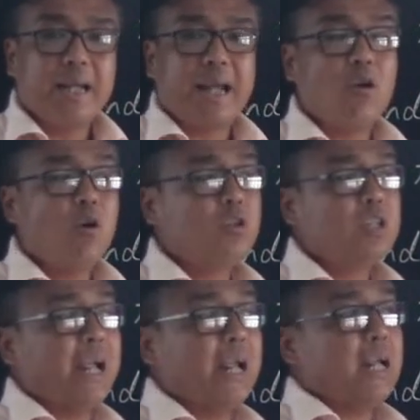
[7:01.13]

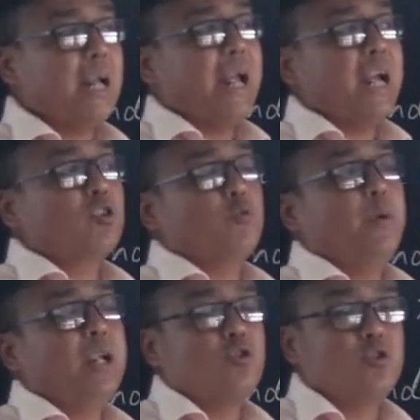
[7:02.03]
cannot
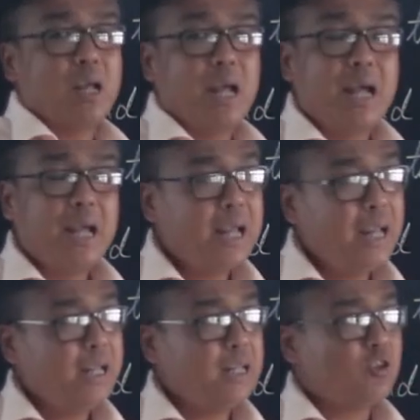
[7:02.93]
express
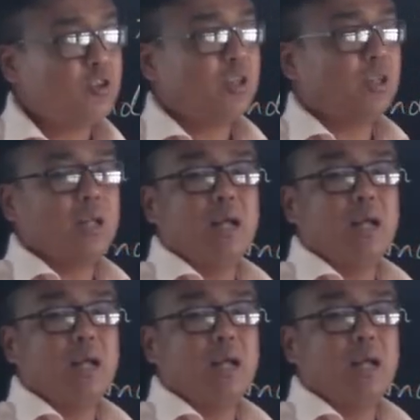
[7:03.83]
his